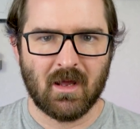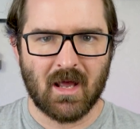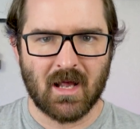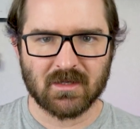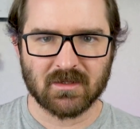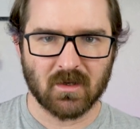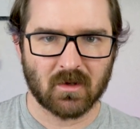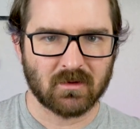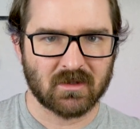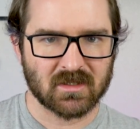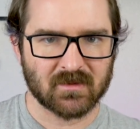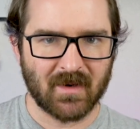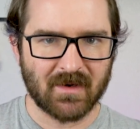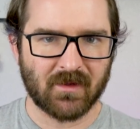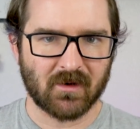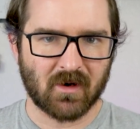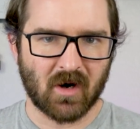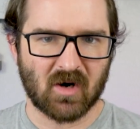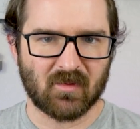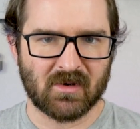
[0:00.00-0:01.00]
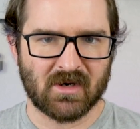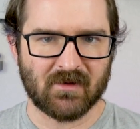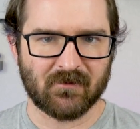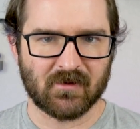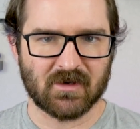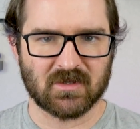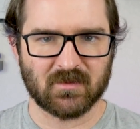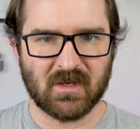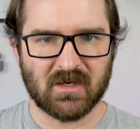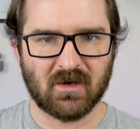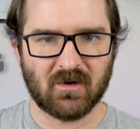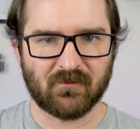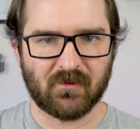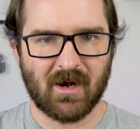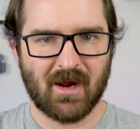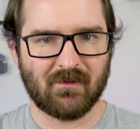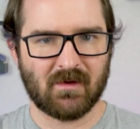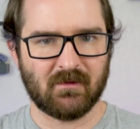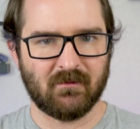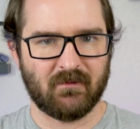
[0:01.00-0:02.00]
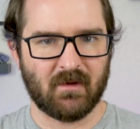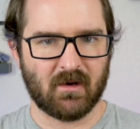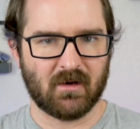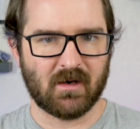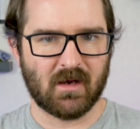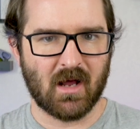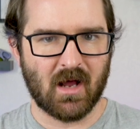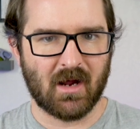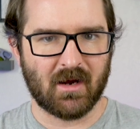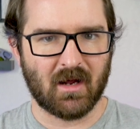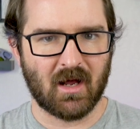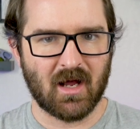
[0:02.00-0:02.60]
And so, despite the Carboniferous being known for having very high